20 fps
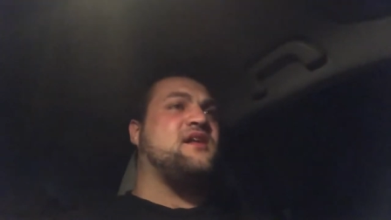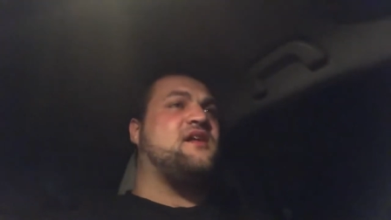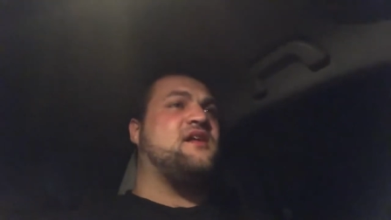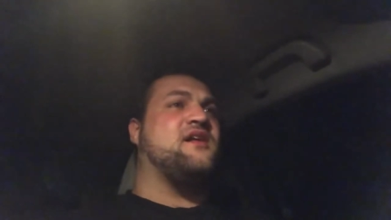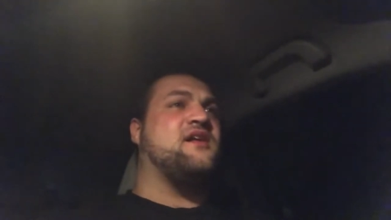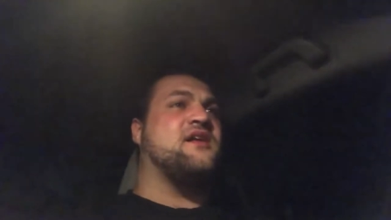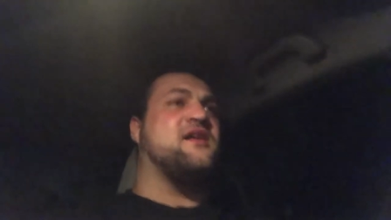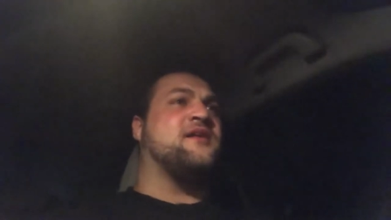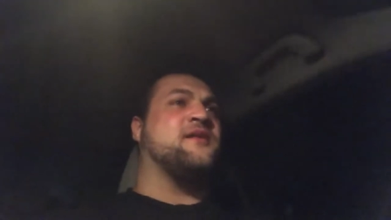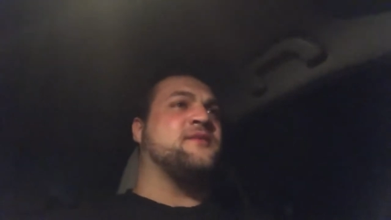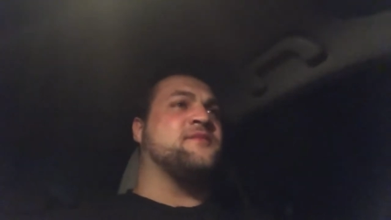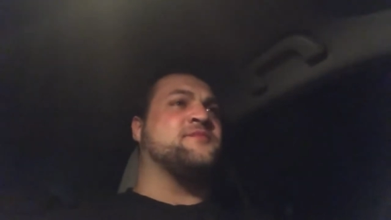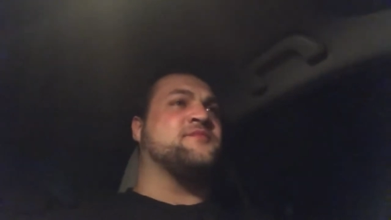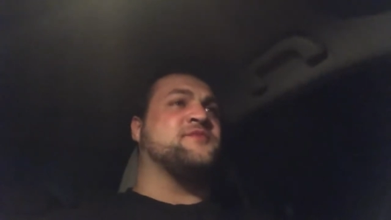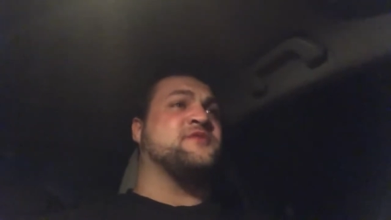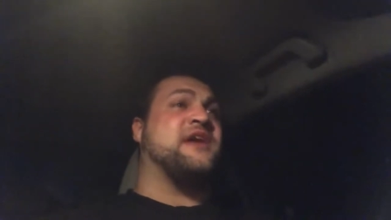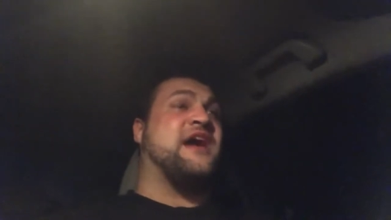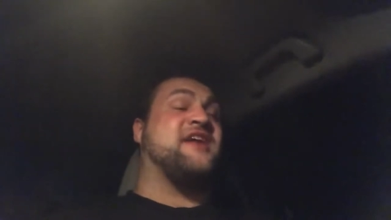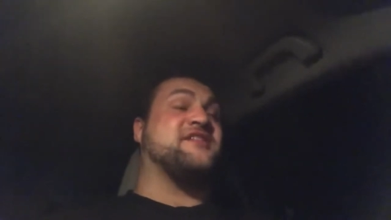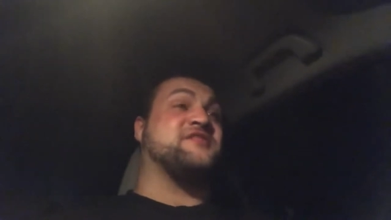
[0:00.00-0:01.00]

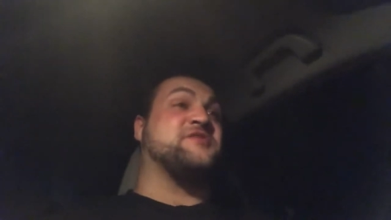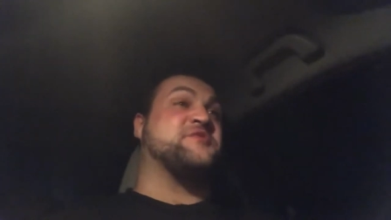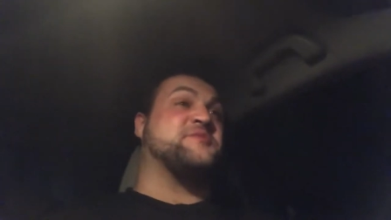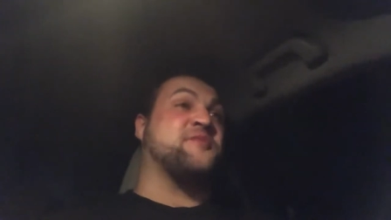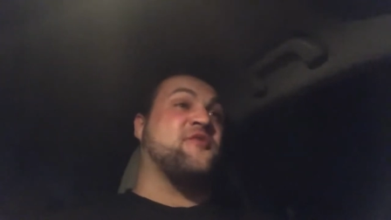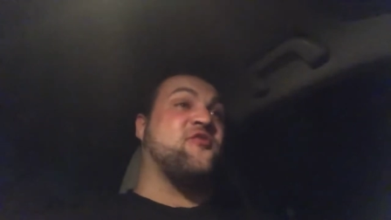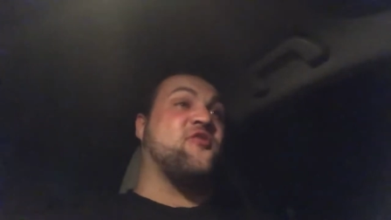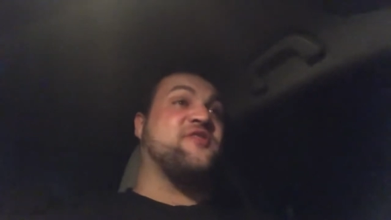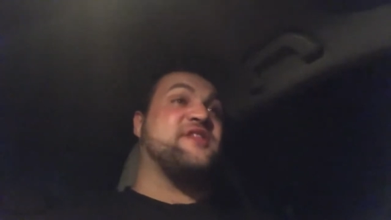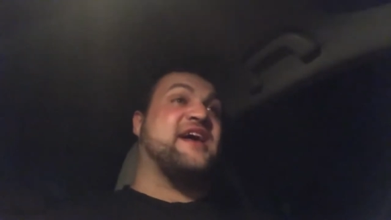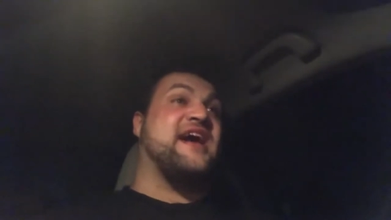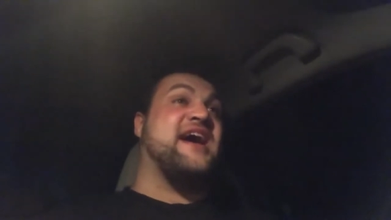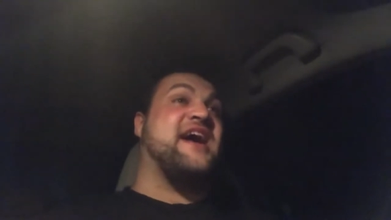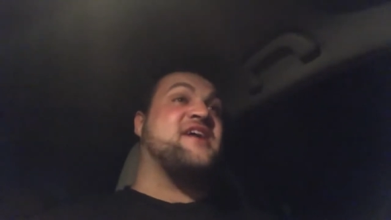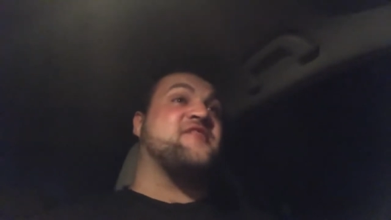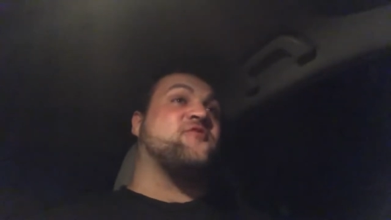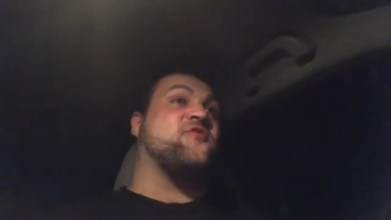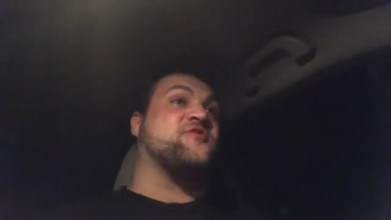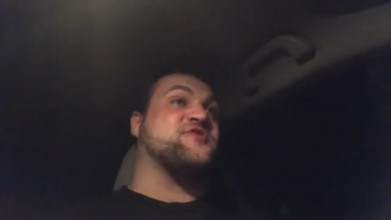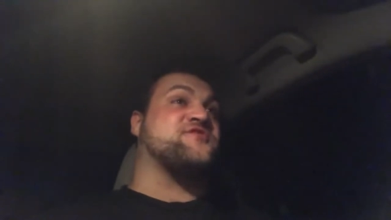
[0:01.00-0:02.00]
Um, actually, it was before they had
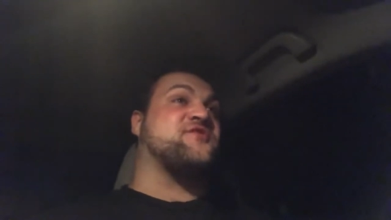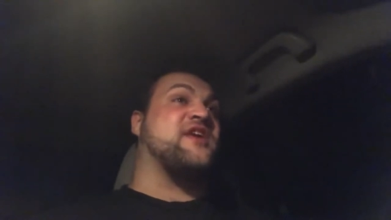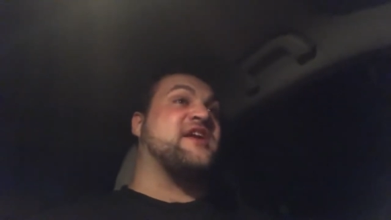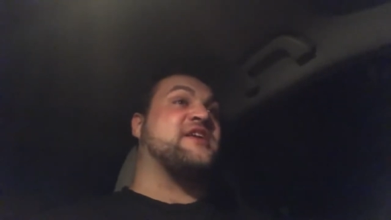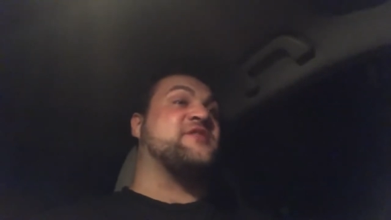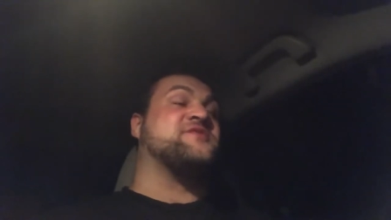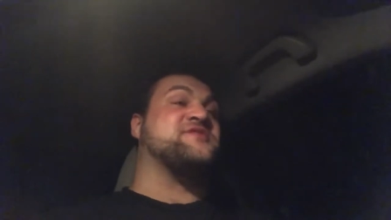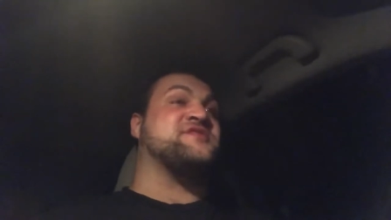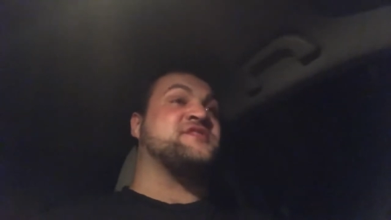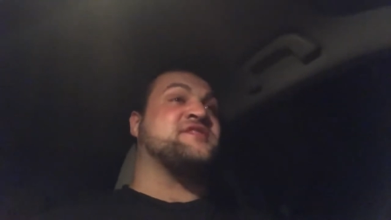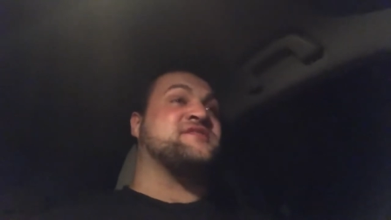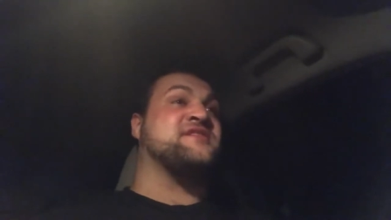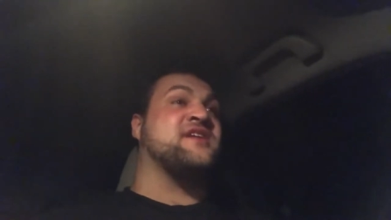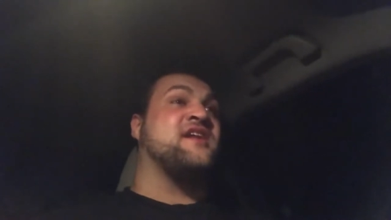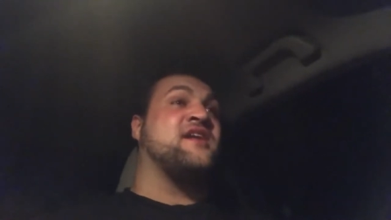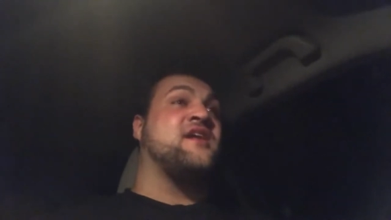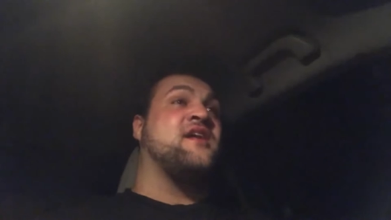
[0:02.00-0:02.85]
Force Friday, it was just